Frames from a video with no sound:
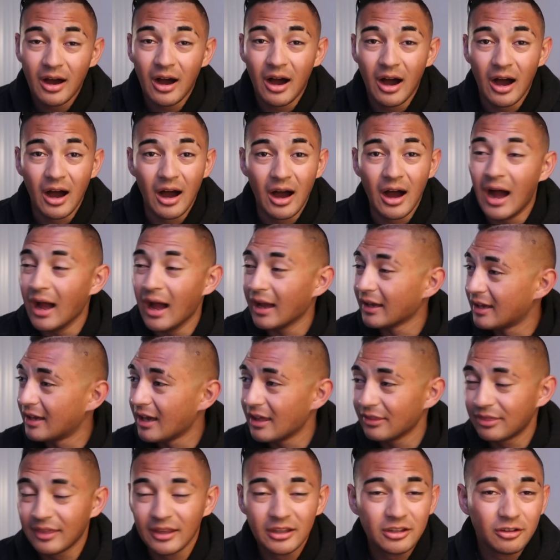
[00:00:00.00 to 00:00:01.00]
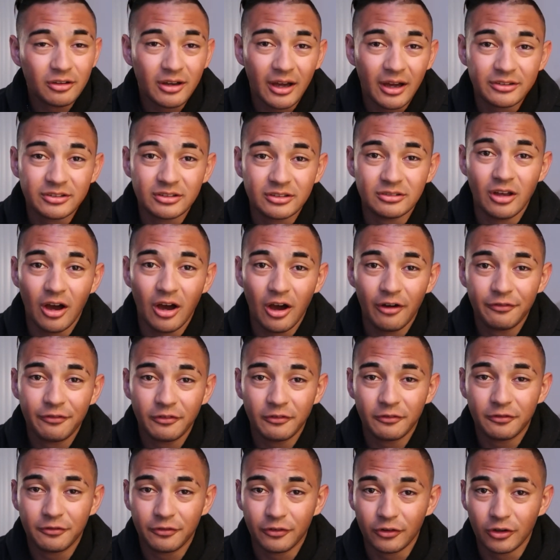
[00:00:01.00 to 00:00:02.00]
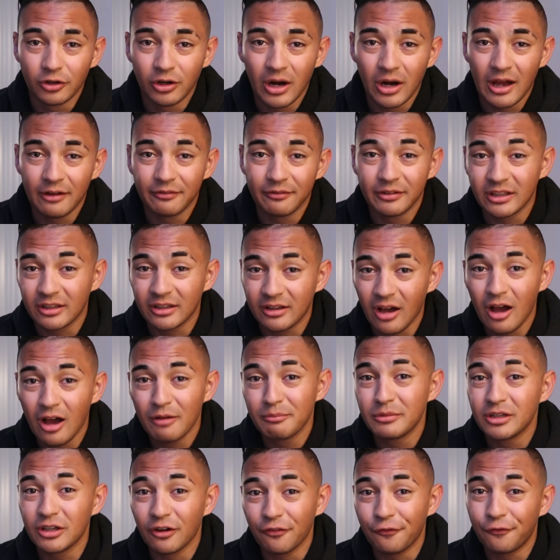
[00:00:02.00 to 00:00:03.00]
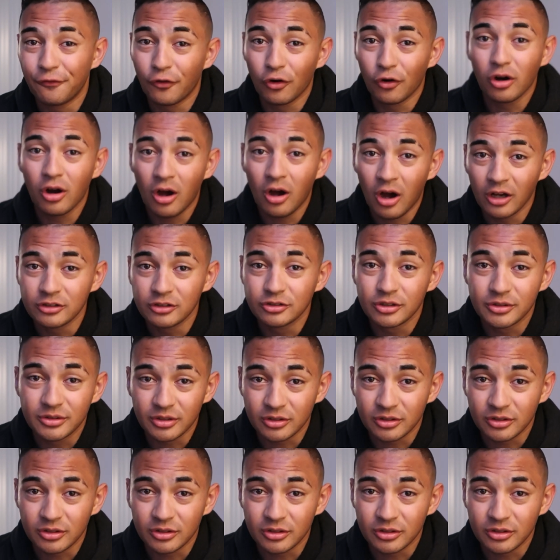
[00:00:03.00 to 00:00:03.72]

I can't thank you guys enough for having gotten me to 400